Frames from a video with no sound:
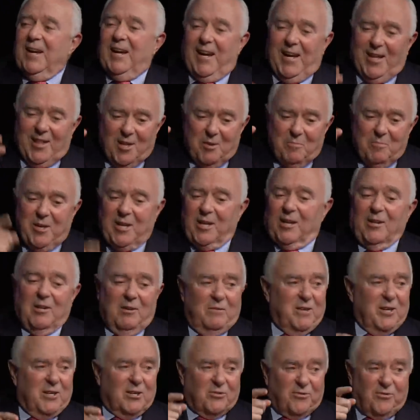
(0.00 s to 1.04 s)
in the middle
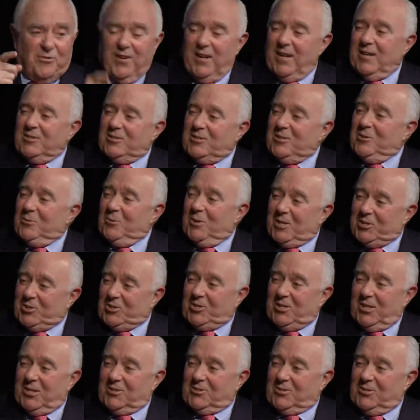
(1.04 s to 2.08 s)
of his fancy
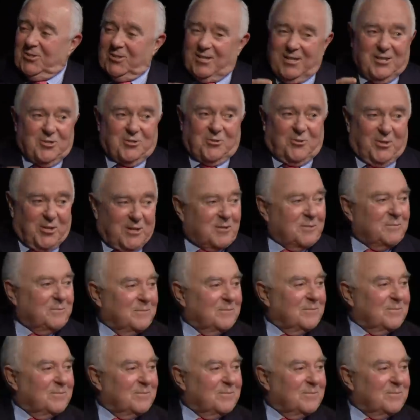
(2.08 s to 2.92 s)
Westchester district.